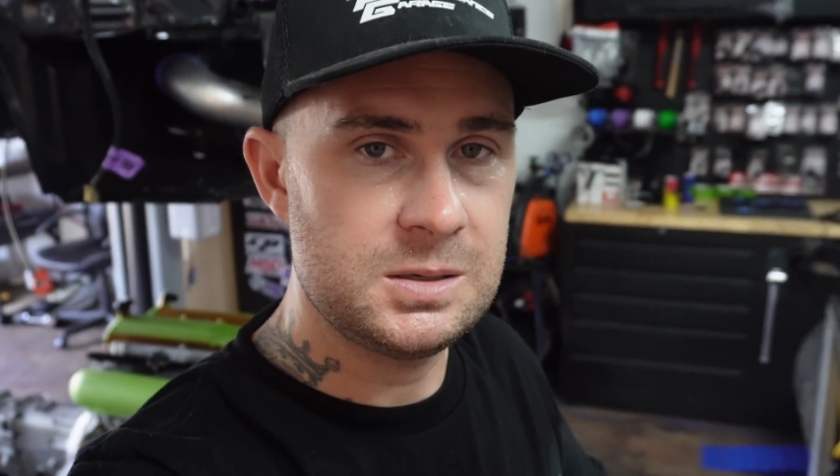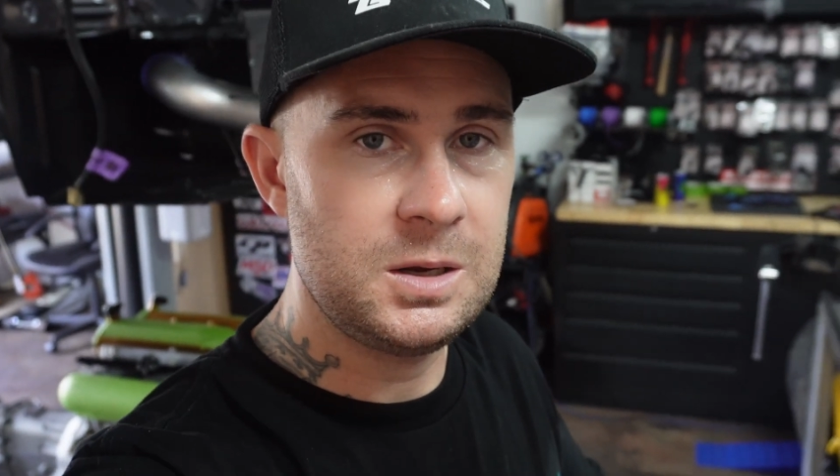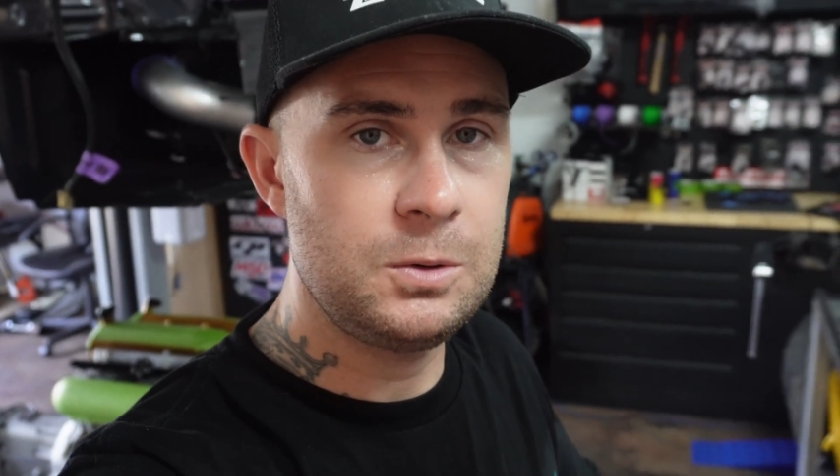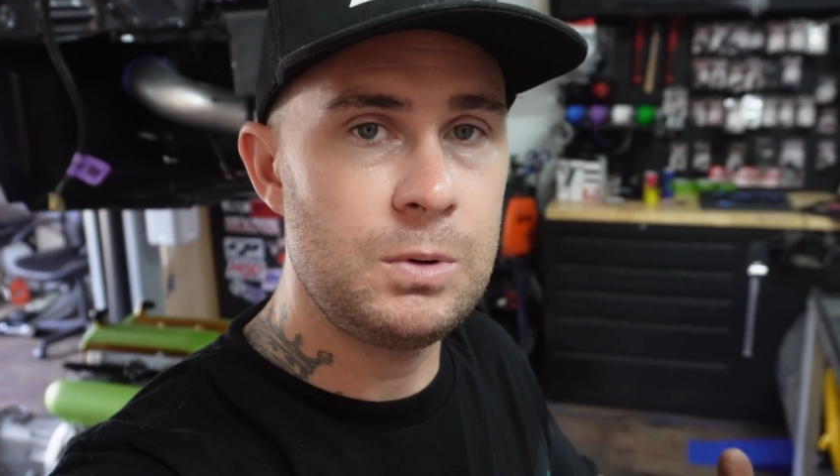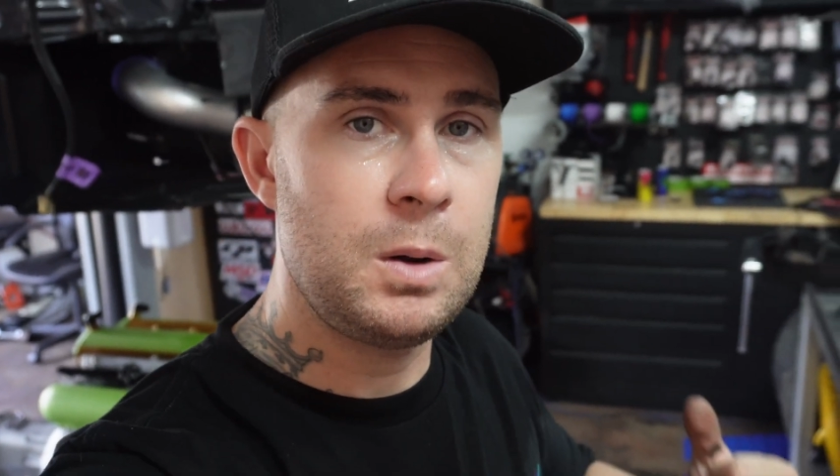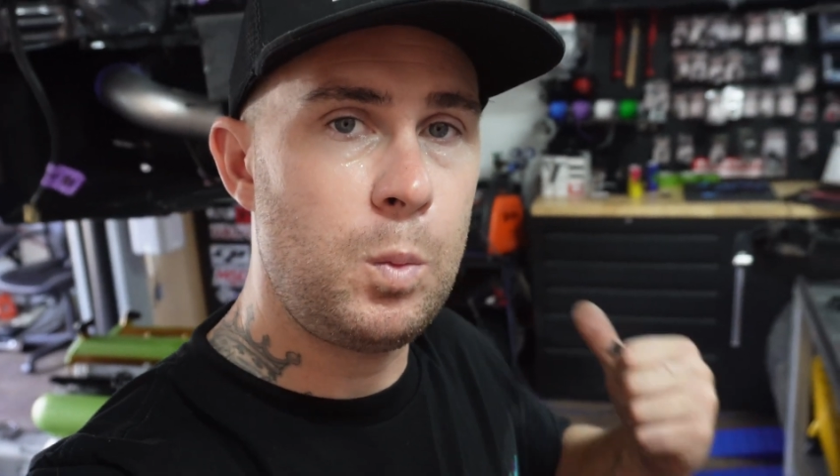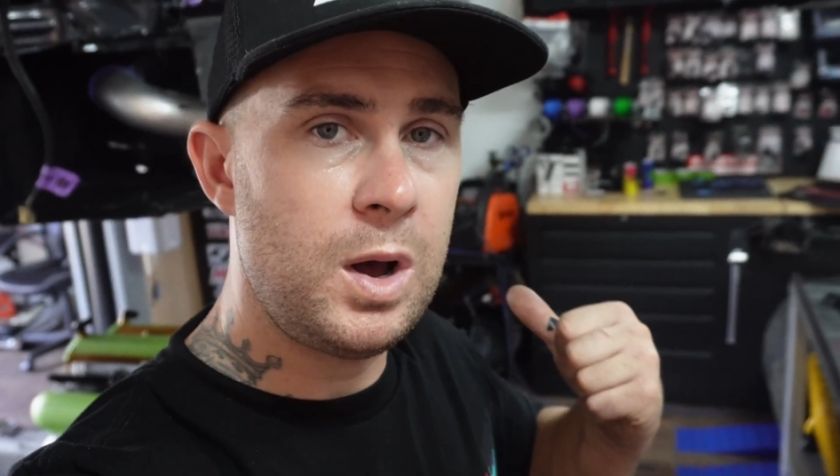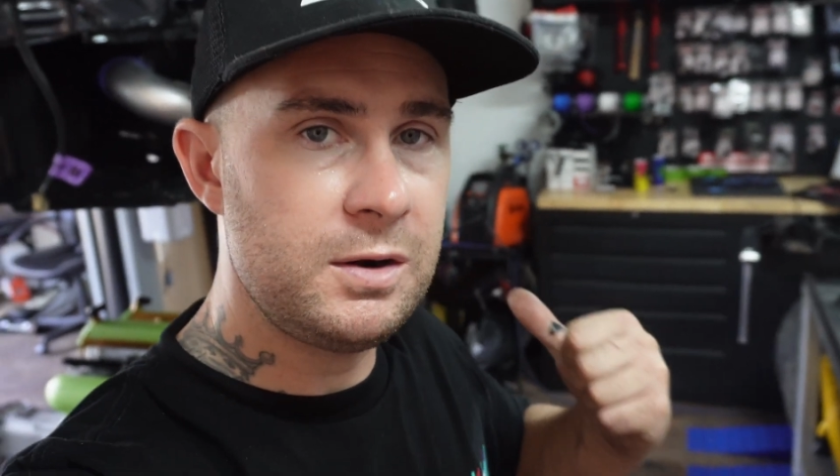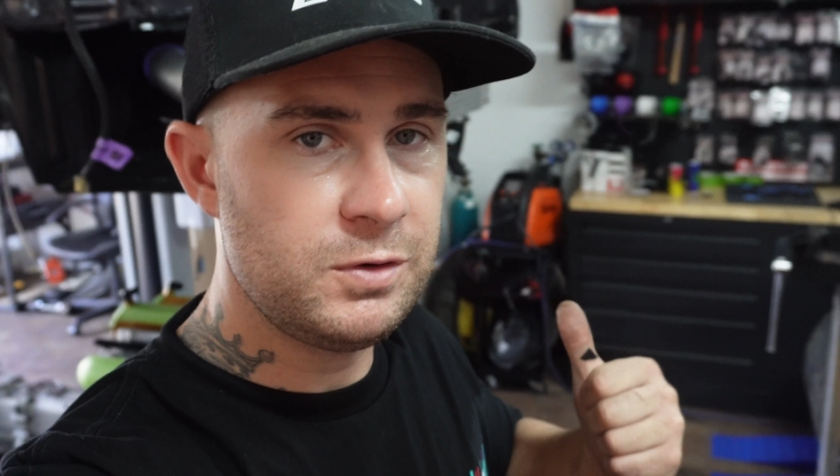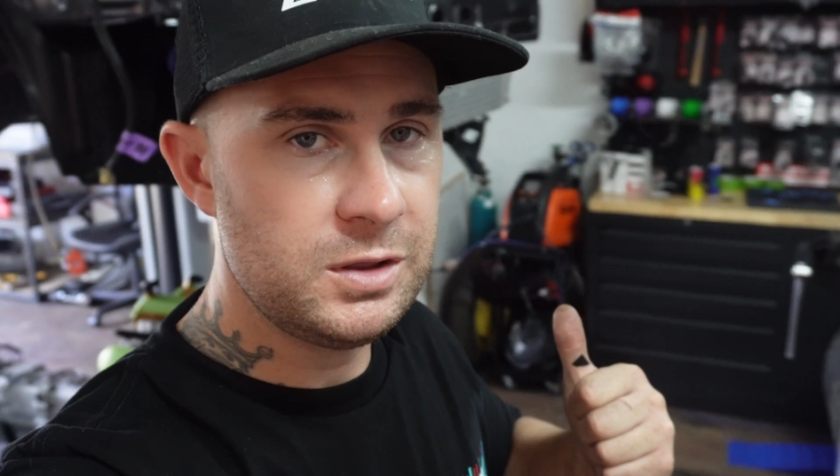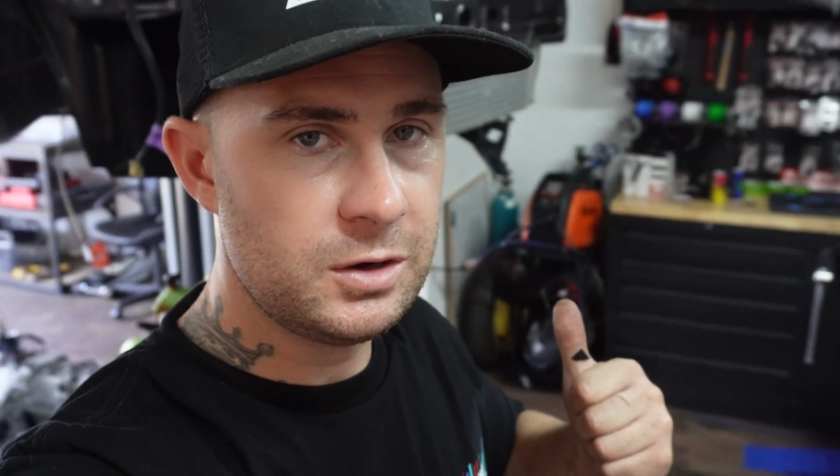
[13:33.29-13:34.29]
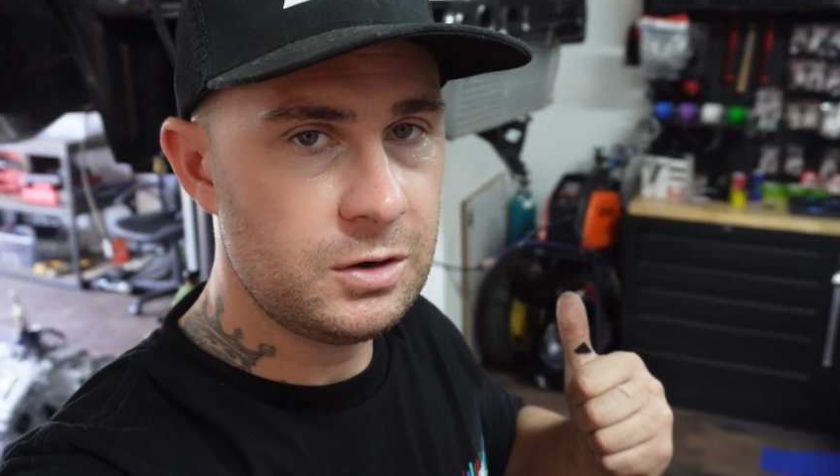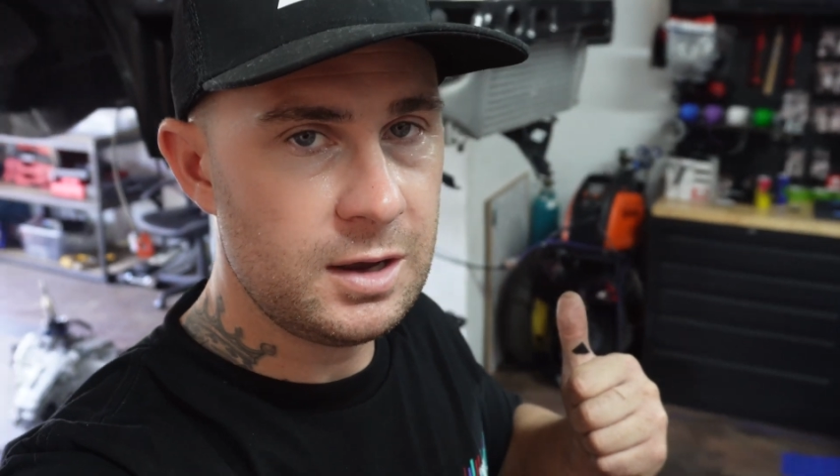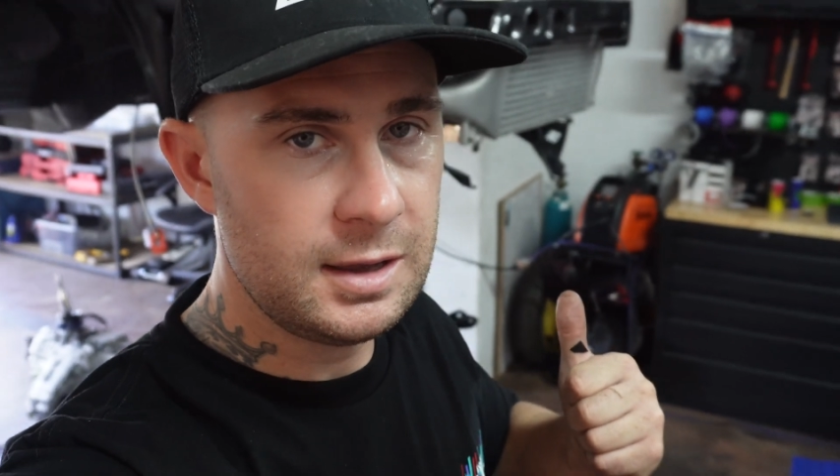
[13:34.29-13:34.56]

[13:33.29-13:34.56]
I'm going to run one for the